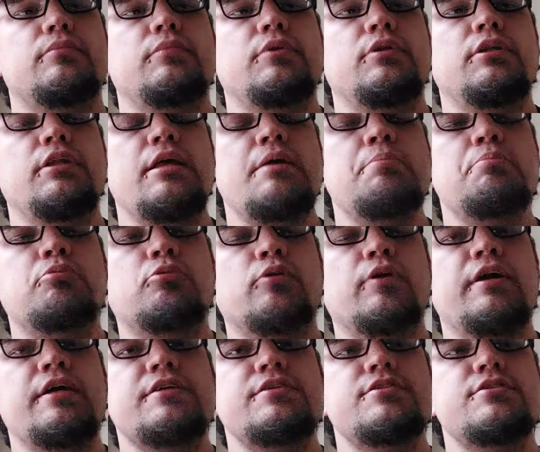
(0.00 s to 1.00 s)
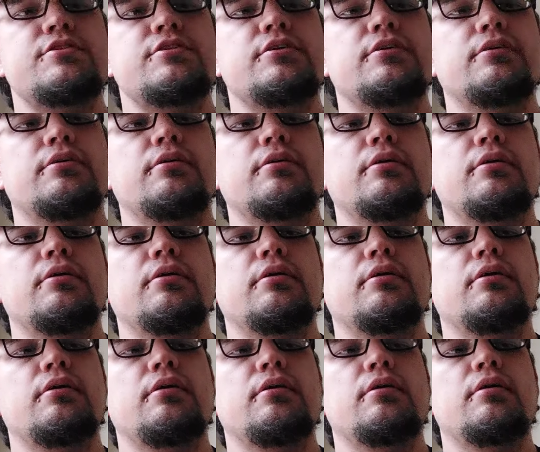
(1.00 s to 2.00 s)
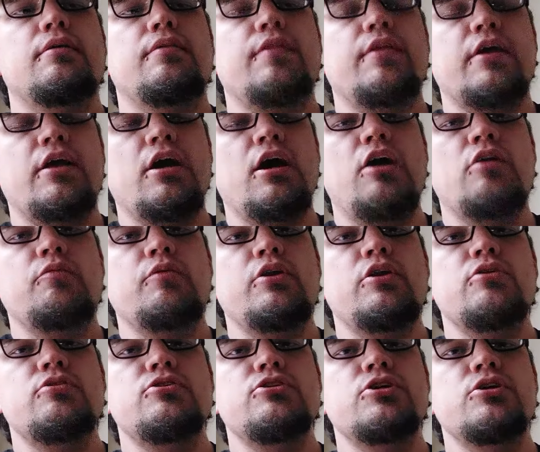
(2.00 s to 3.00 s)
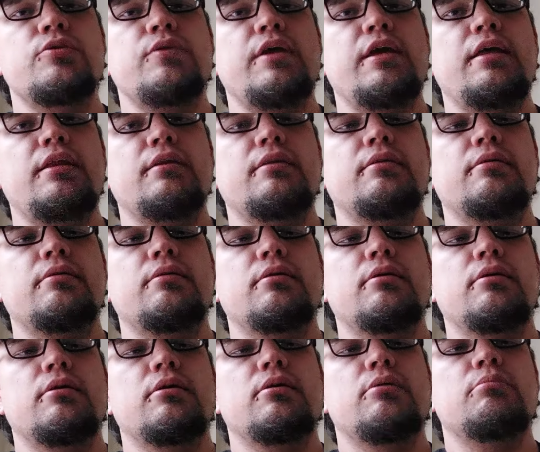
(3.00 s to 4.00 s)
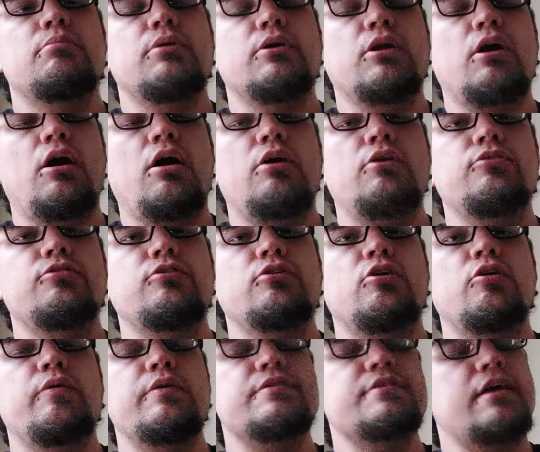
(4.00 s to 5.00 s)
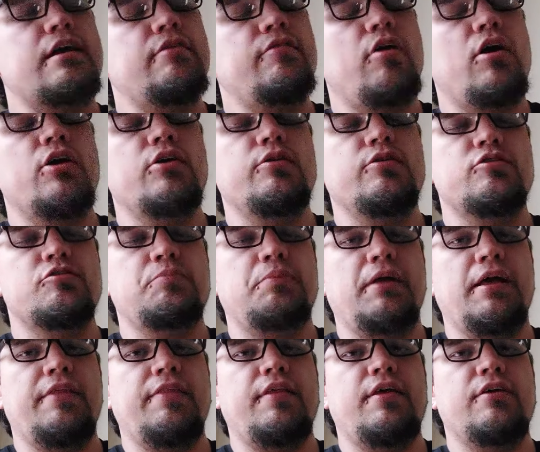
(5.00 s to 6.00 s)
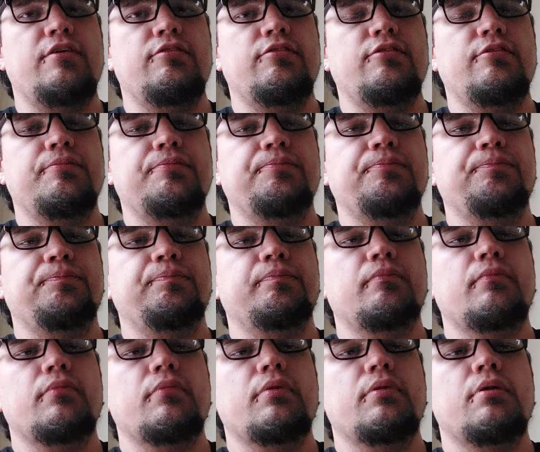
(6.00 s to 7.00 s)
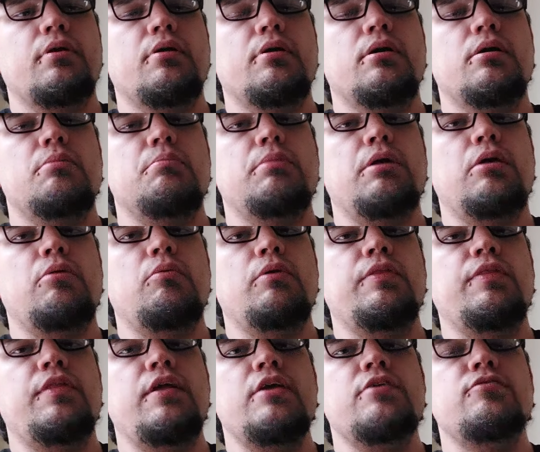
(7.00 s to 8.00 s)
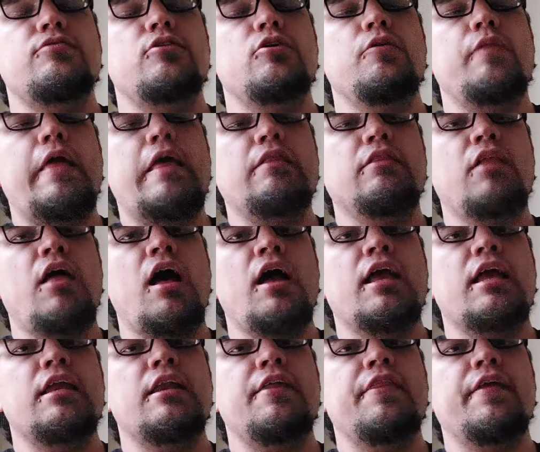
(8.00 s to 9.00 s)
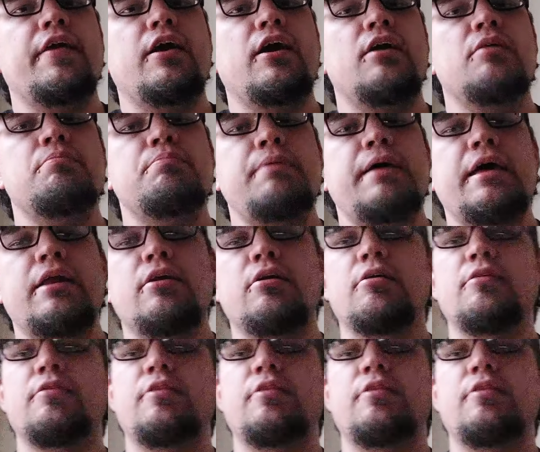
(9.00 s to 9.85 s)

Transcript: limp wrist the gun when you shoot it, but also, it's kind of hard to explain this. But what these do, they lock into the gun better